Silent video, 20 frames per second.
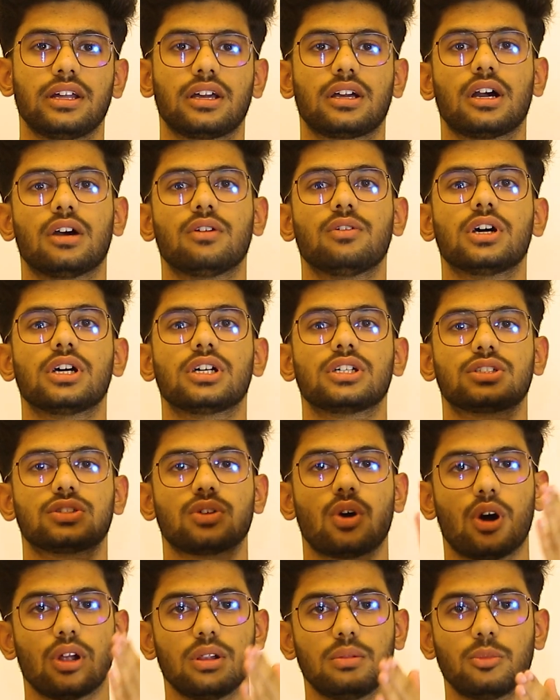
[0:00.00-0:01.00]
covers
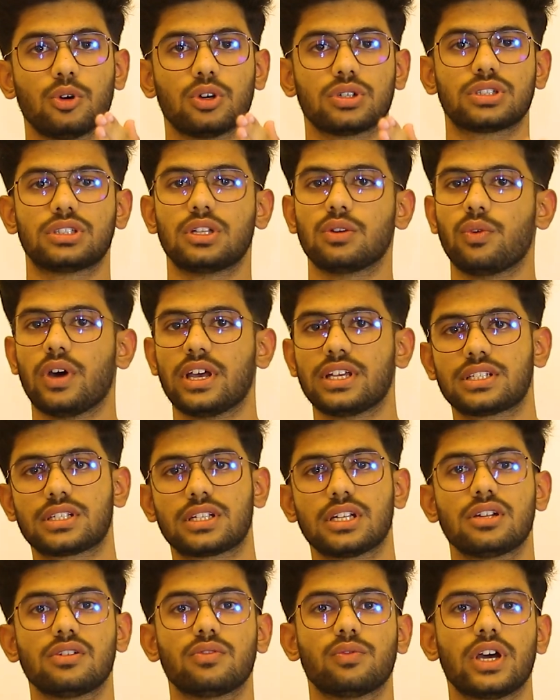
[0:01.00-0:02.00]
almost the west
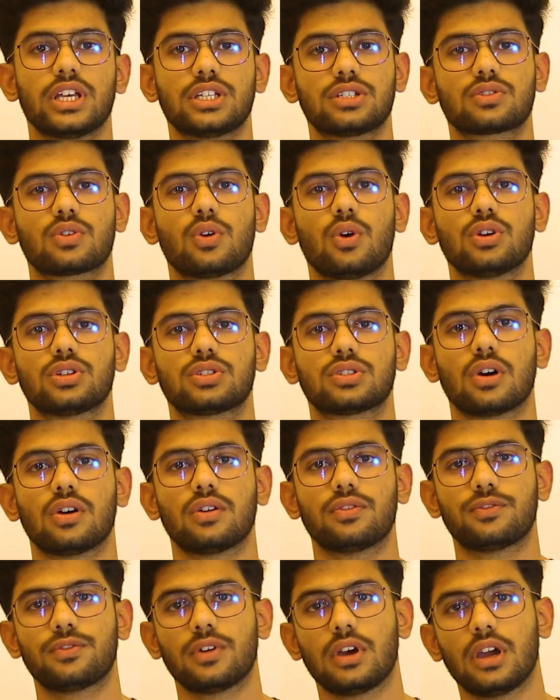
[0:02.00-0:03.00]
coast of